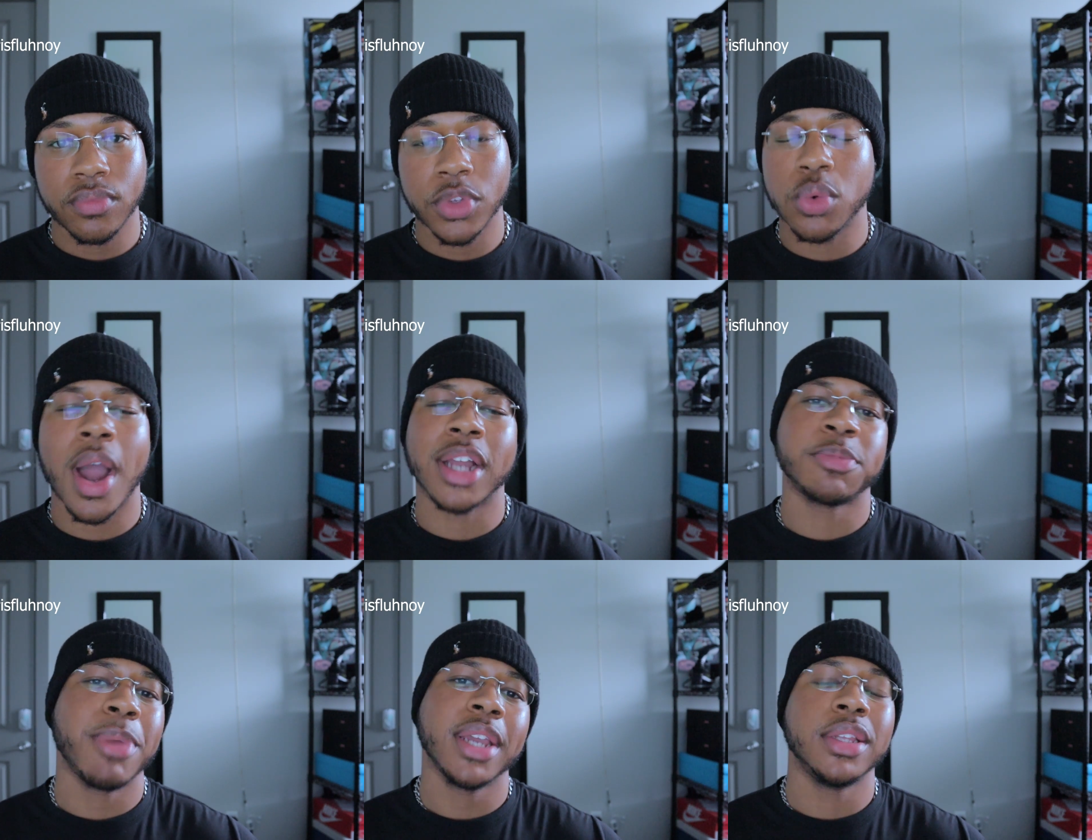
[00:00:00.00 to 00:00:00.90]
Do I
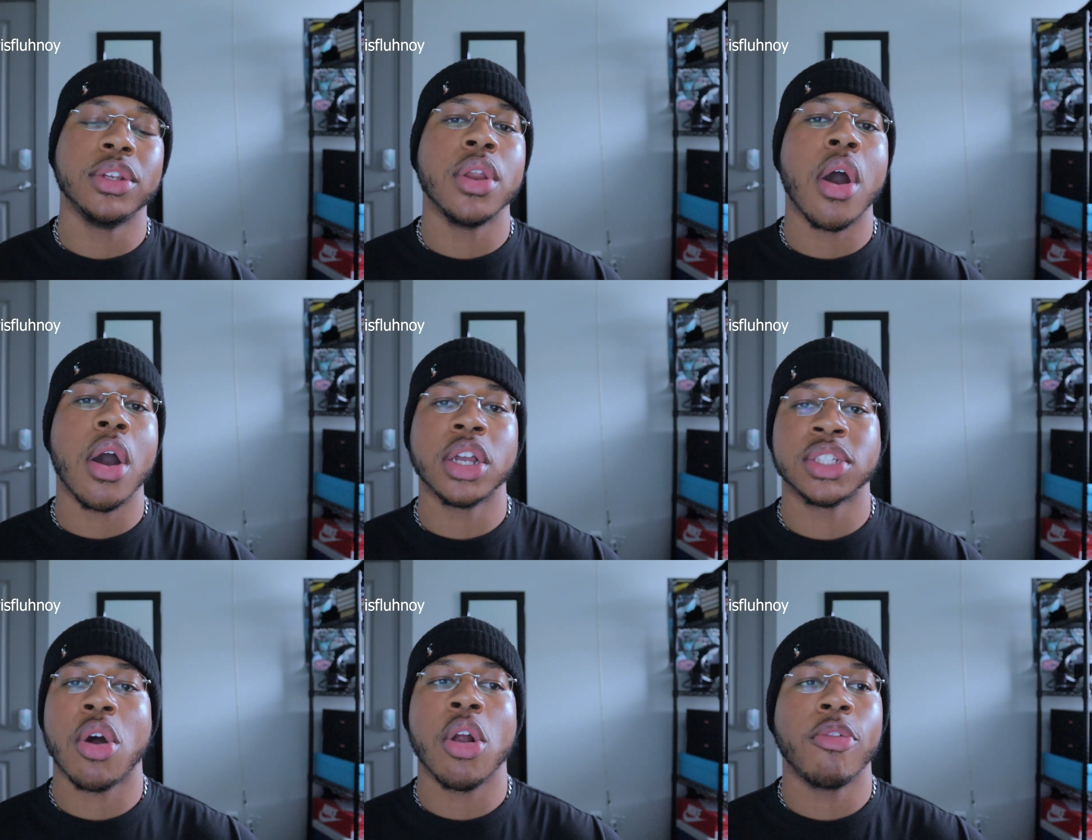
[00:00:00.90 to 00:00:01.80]
expect it? No, because
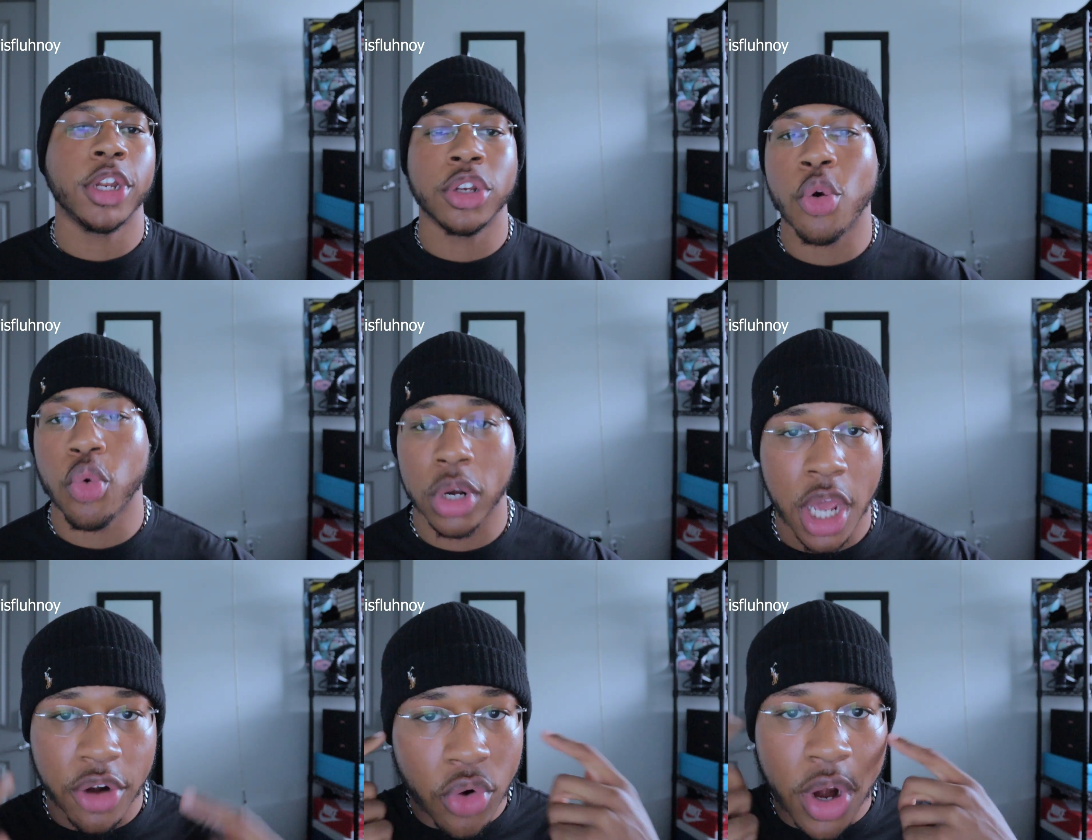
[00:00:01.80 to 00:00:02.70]
I already know where a
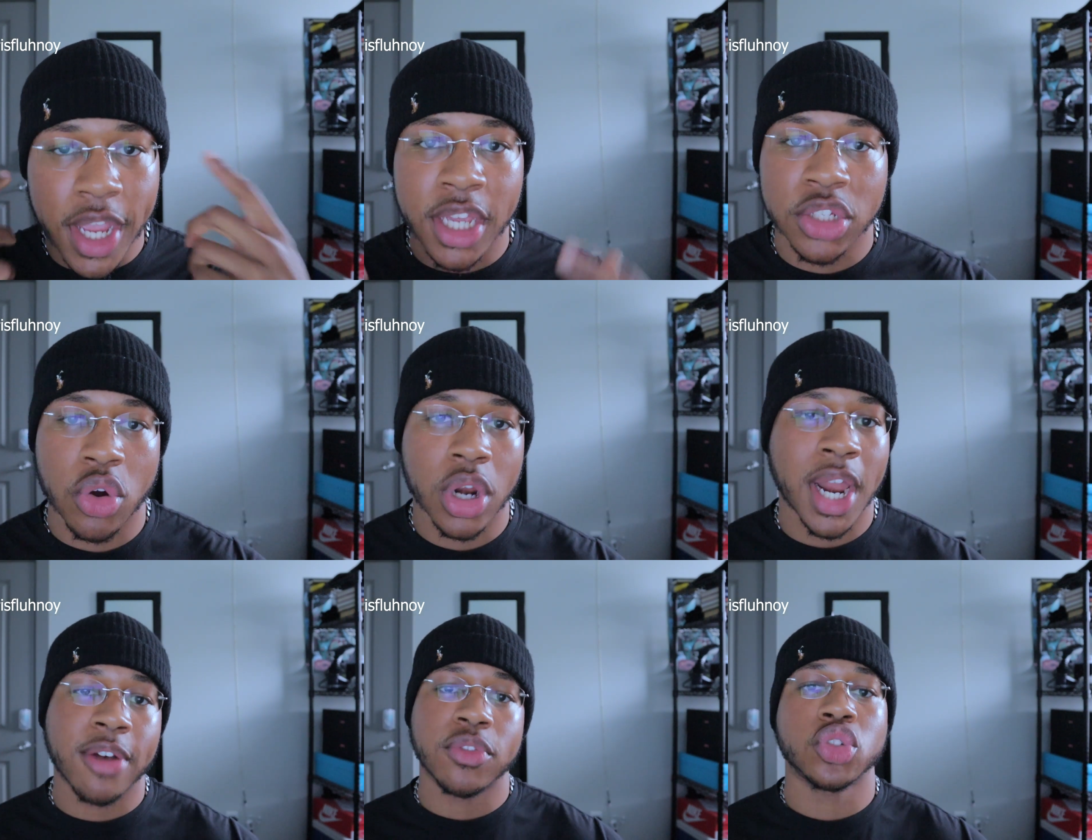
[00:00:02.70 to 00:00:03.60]
lot of our heads are. A
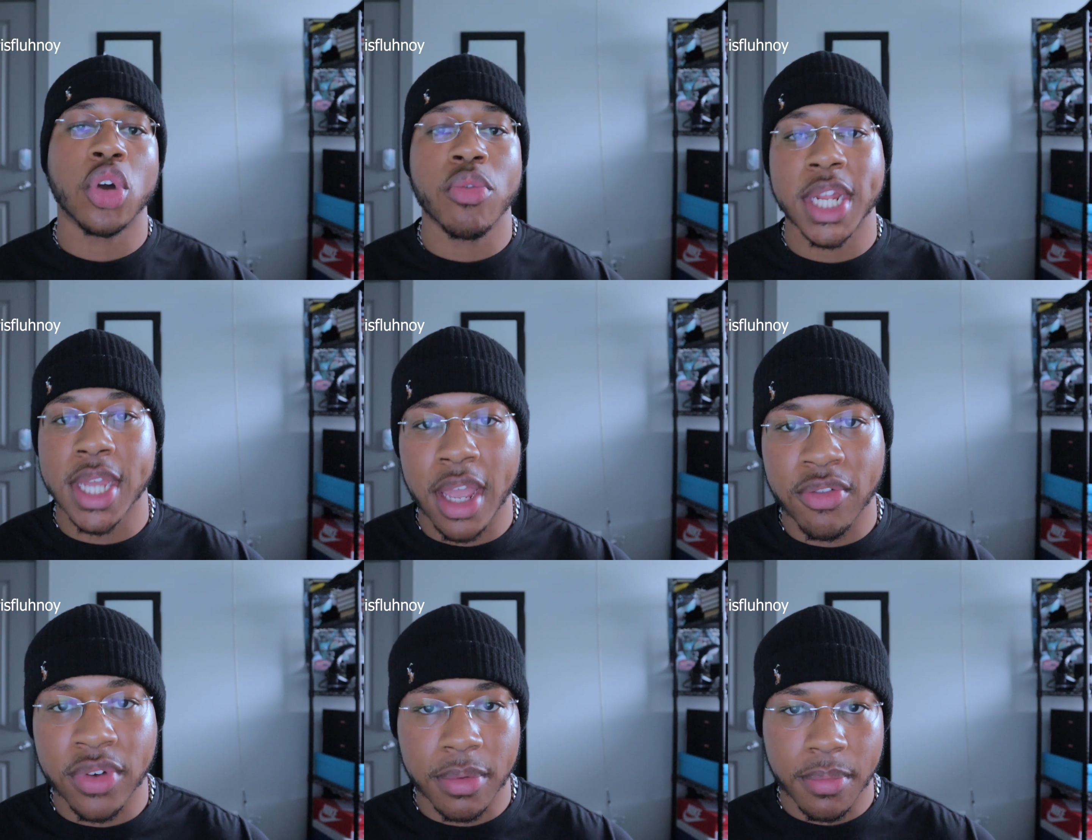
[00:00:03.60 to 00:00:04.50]
lot of us already
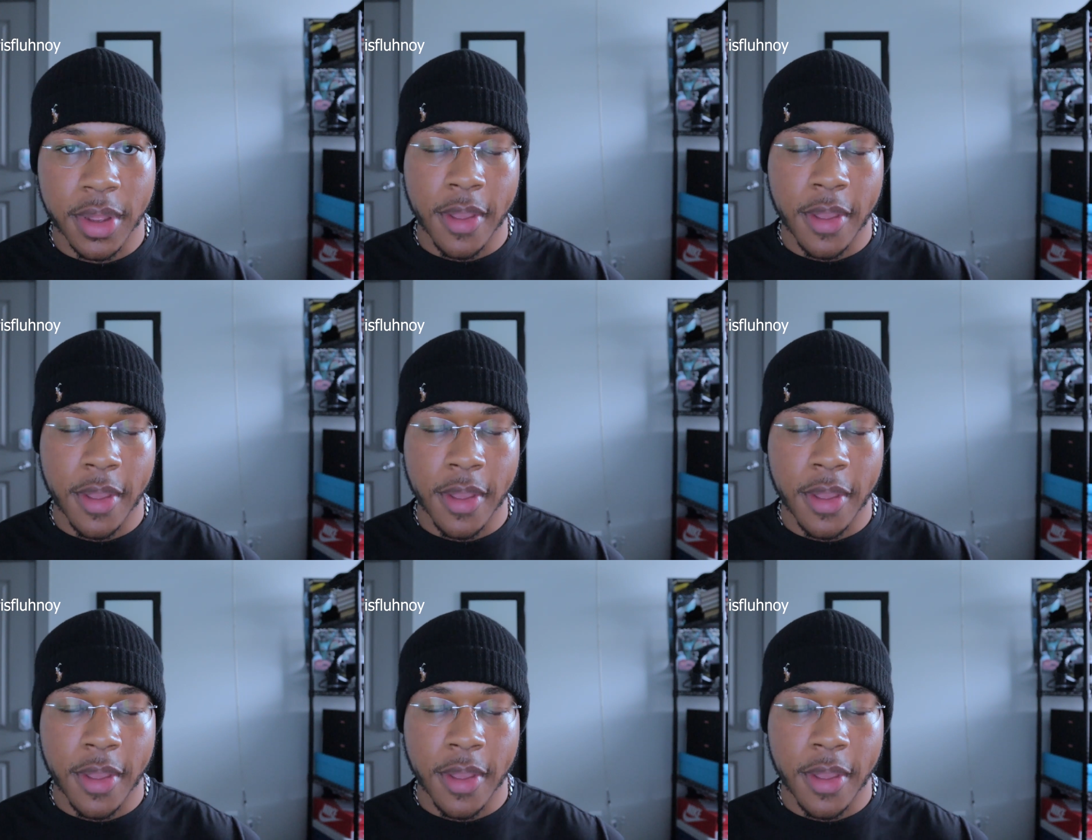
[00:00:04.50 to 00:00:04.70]
gave up.